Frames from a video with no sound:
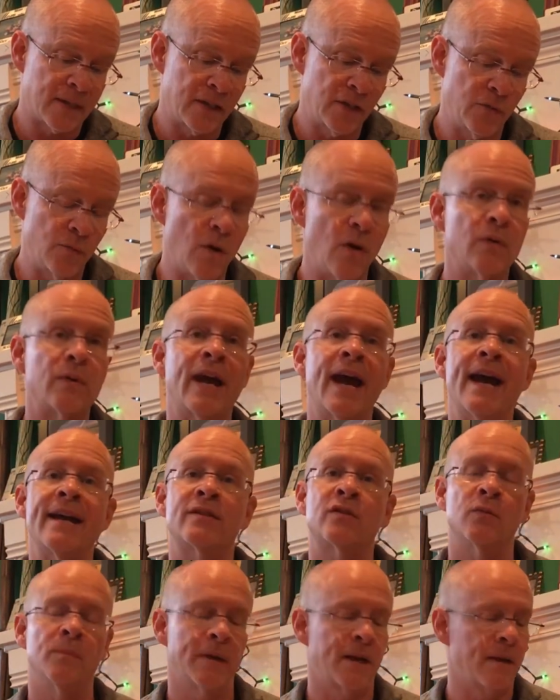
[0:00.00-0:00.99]
that you won't
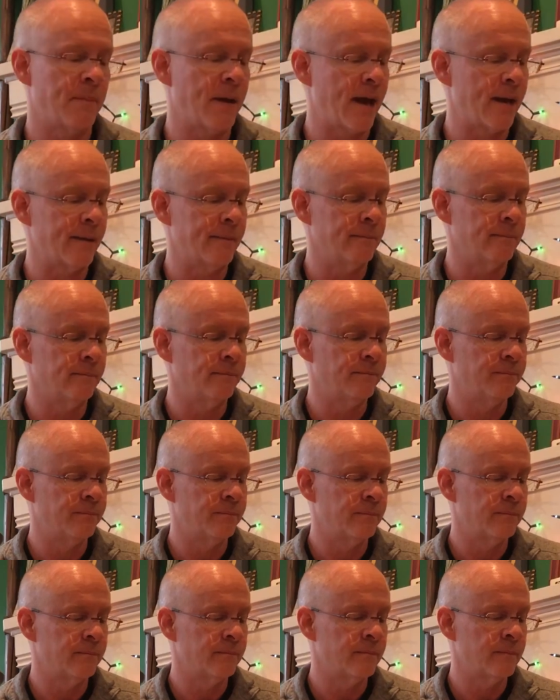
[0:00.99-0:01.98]
hassle me about it.
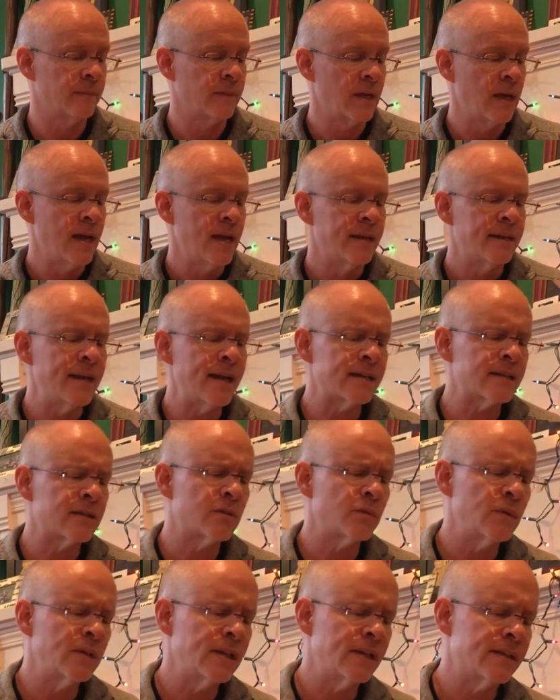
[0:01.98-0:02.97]

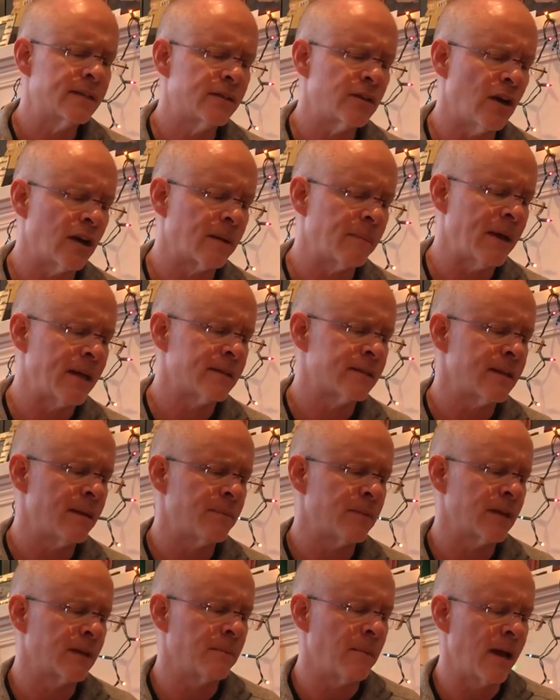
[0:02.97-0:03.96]
Next, we need to talk about
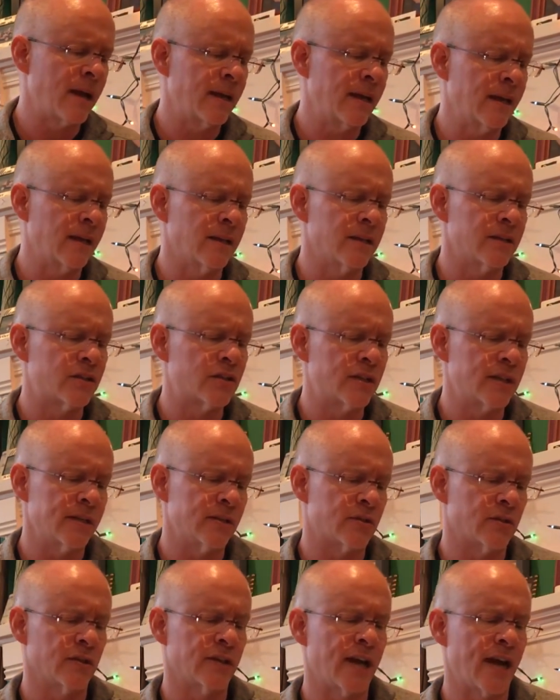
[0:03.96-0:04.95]
something my English
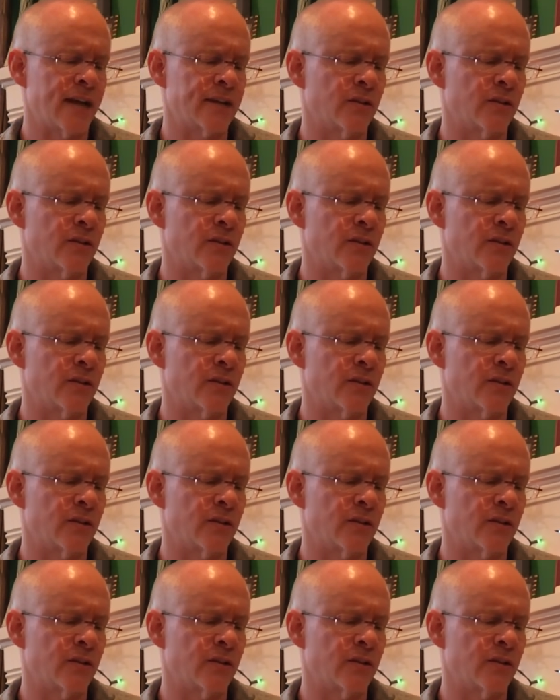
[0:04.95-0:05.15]
teacher and I